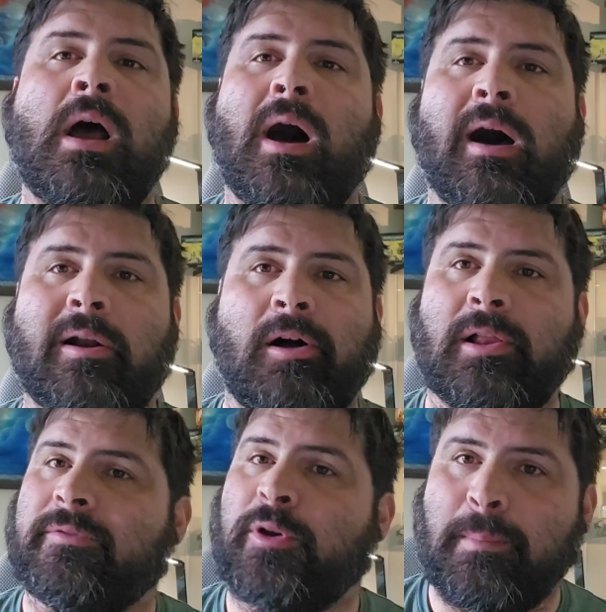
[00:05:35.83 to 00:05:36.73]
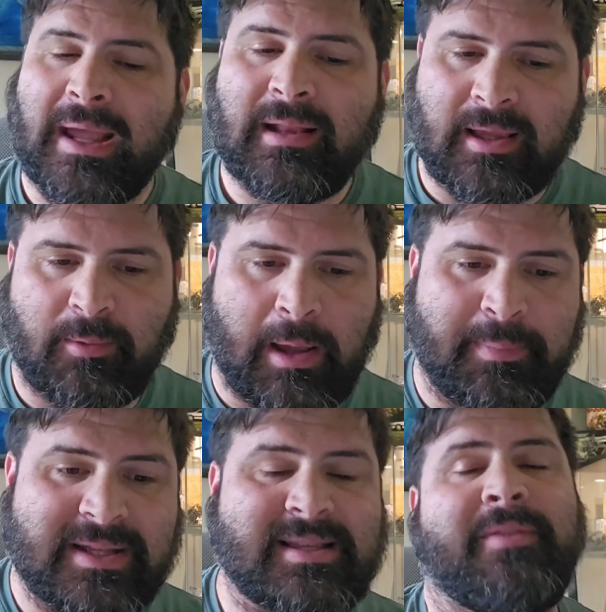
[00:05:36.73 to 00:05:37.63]
on all of your melee
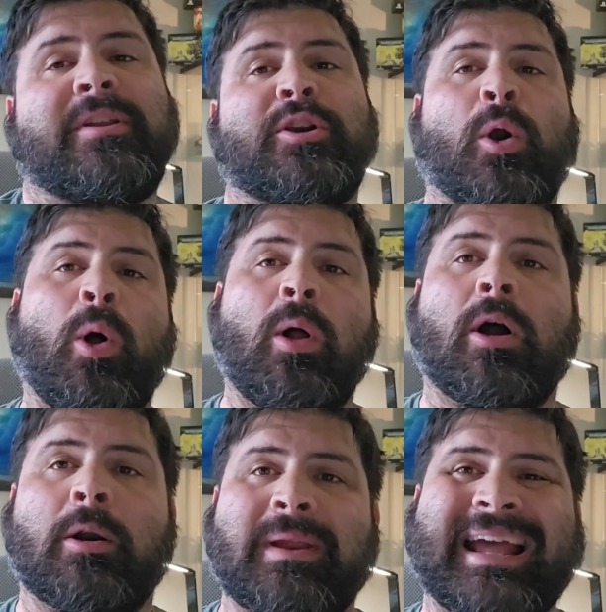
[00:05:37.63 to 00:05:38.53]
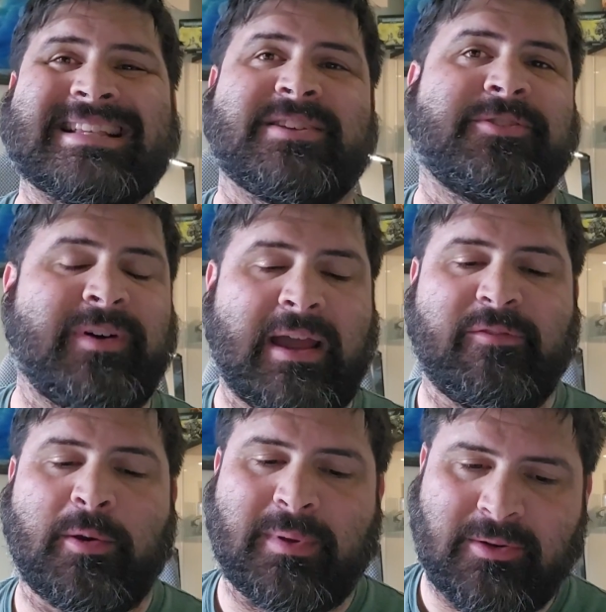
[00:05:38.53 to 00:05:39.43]
weapons, and then your whole army has a
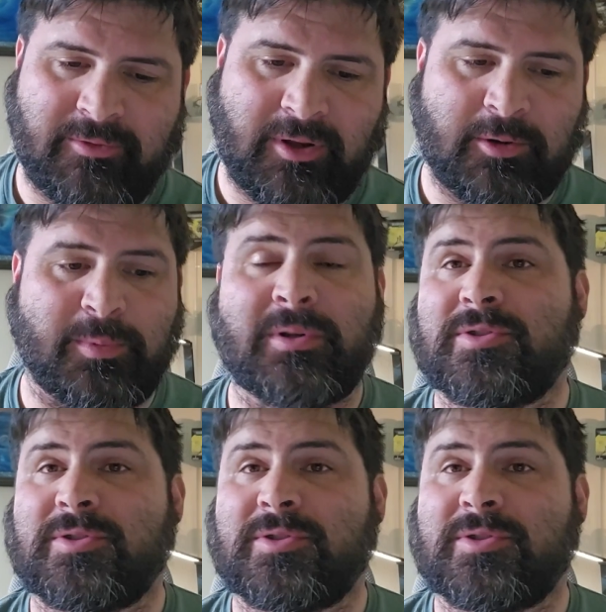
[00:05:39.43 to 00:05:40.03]
5-up and vulnerable.